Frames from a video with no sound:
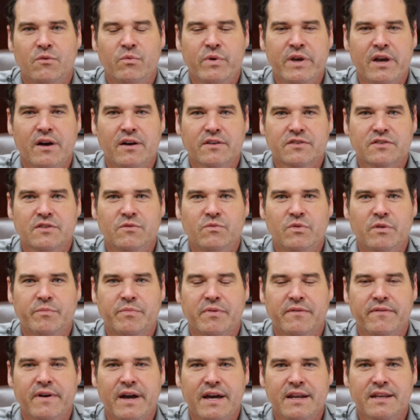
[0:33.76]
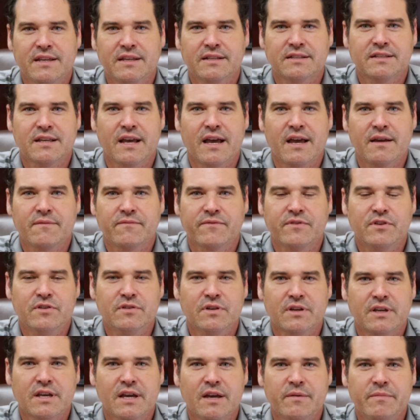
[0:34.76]
We also will providing a time for
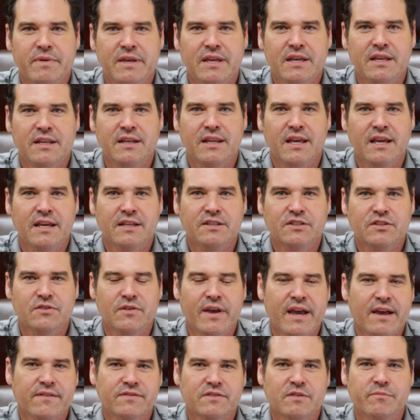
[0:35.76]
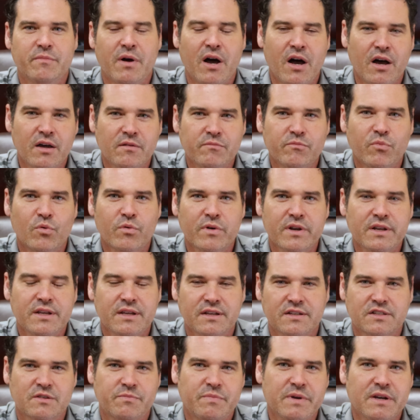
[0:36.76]
you to come in and to have some
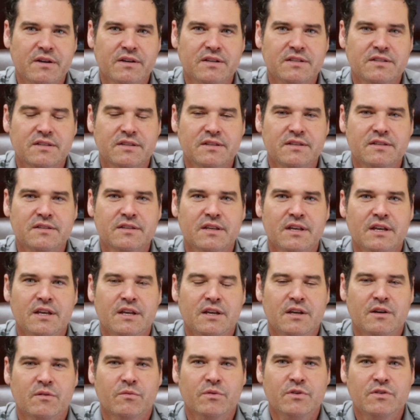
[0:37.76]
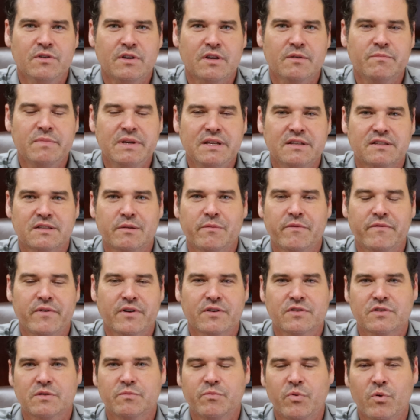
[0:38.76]
onboarding experiences where you can meet some of
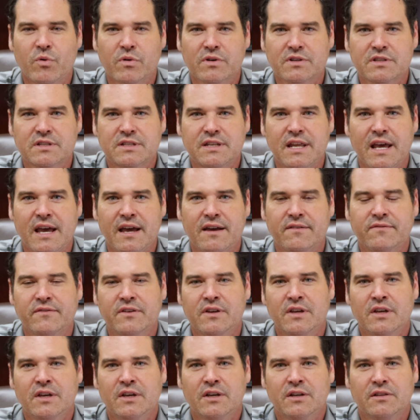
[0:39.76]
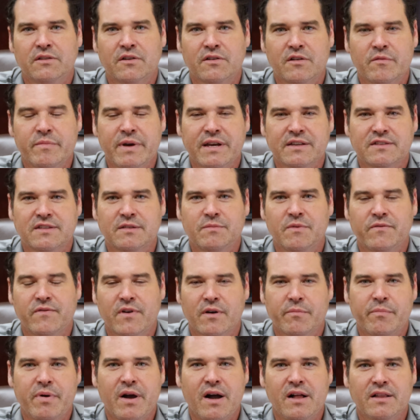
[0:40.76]
our support staff, learn about some of
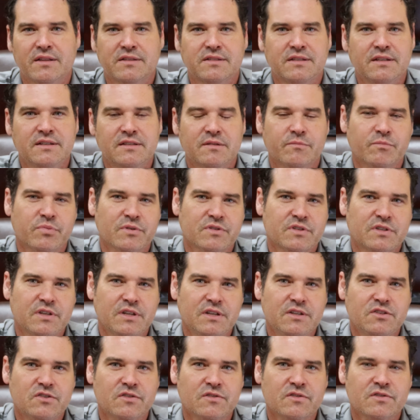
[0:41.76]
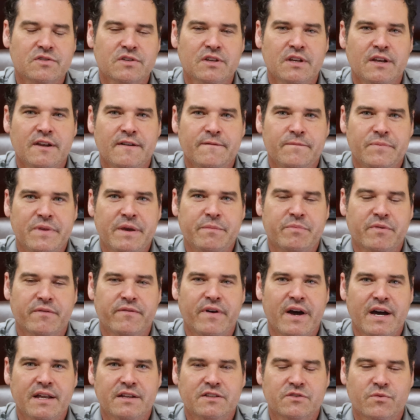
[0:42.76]
our policies and procedures, and
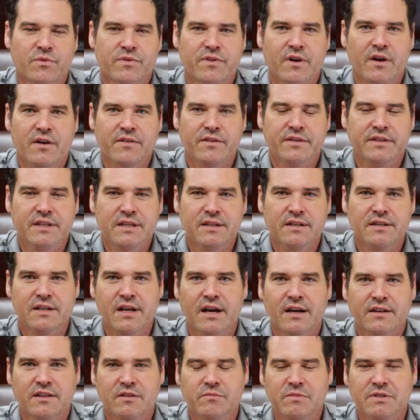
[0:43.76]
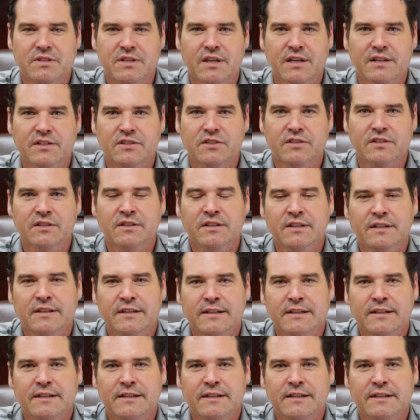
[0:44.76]
provide us with all the needed documentation.